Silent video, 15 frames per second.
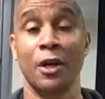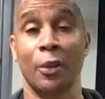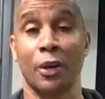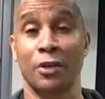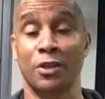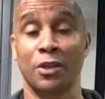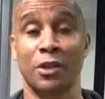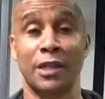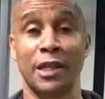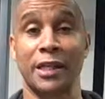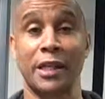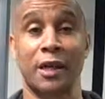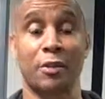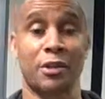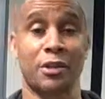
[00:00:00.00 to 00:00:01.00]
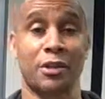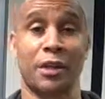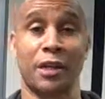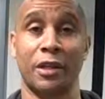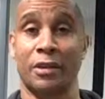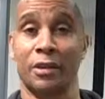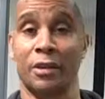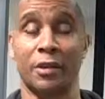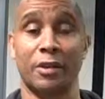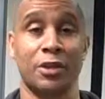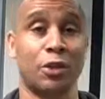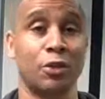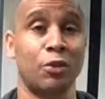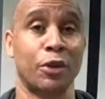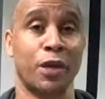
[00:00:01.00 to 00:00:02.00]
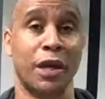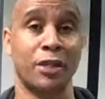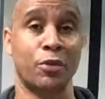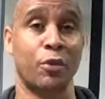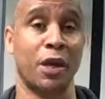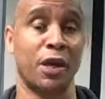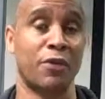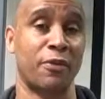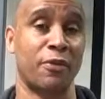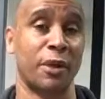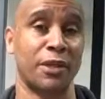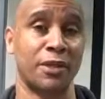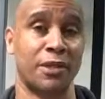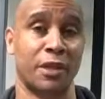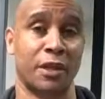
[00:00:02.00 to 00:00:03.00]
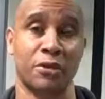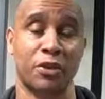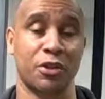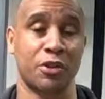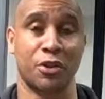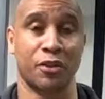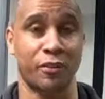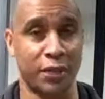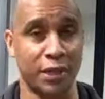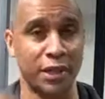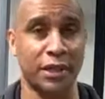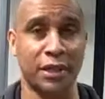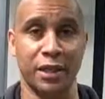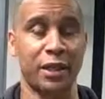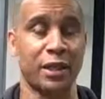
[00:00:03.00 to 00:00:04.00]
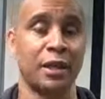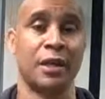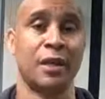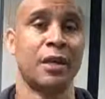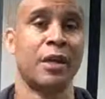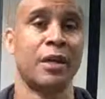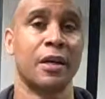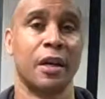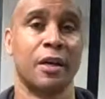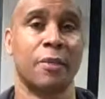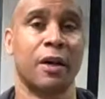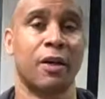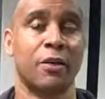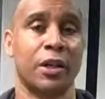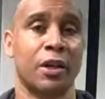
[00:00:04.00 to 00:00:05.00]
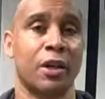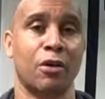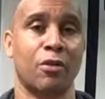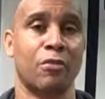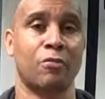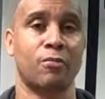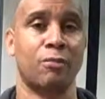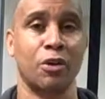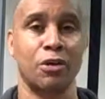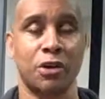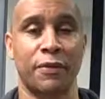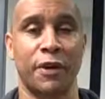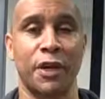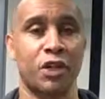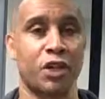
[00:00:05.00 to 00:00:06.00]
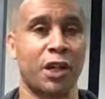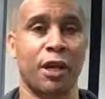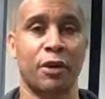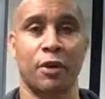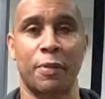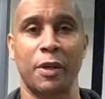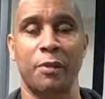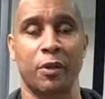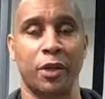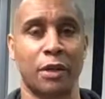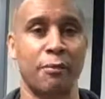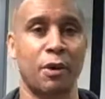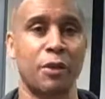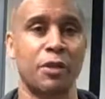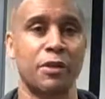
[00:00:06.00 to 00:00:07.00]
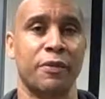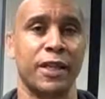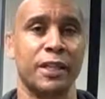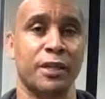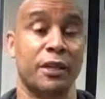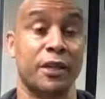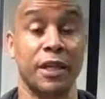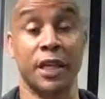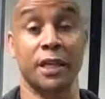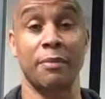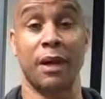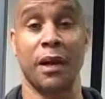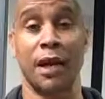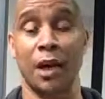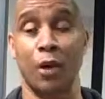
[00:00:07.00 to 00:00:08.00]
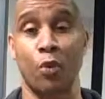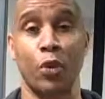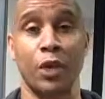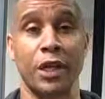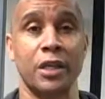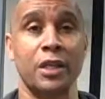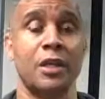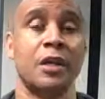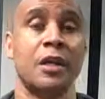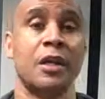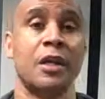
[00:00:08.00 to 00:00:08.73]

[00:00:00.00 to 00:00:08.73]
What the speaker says: when I was just sat outside at the school gates waiting for my son. I was just sort of thinking about, motivation, how do people get motivated, thinking about how we